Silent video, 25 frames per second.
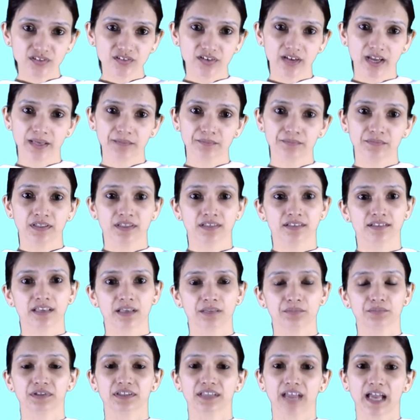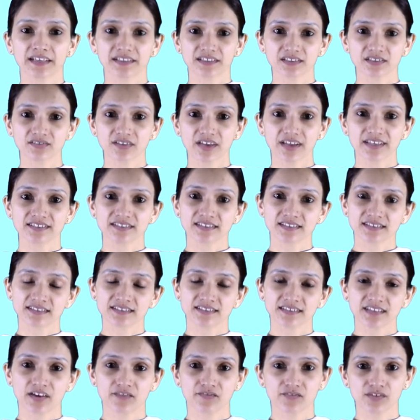crime can be categorized in
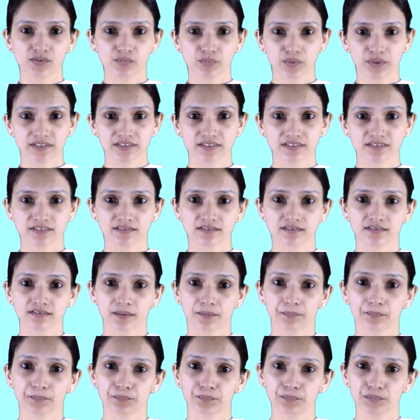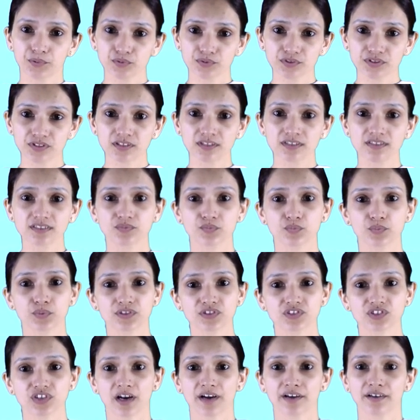several ways. Computers
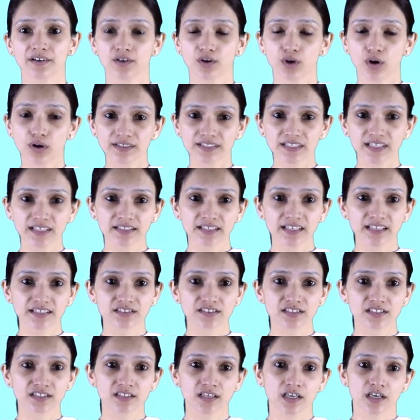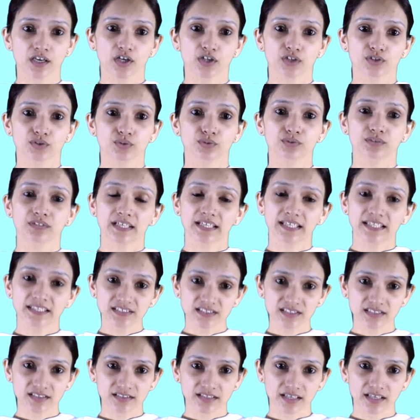which are not connected to the
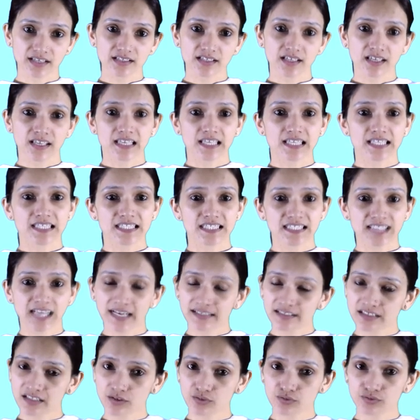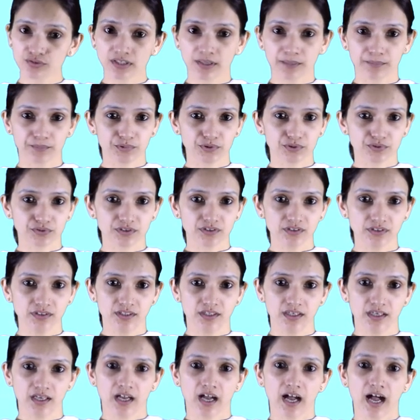internet, standalone computer,
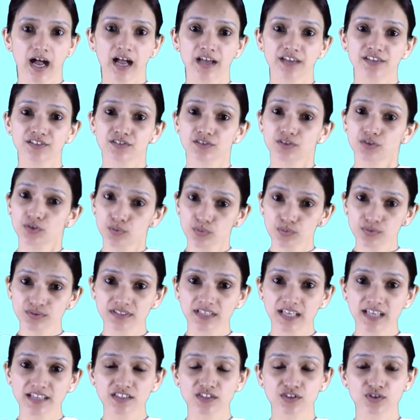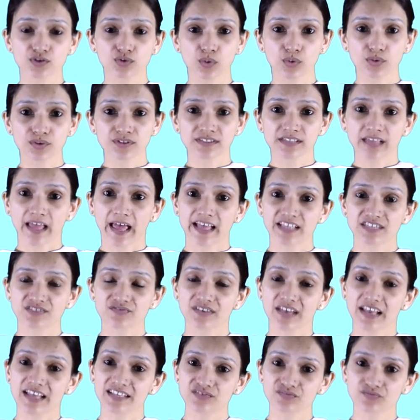are used as source as
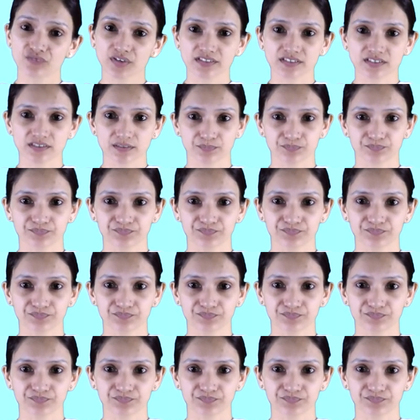well as victim.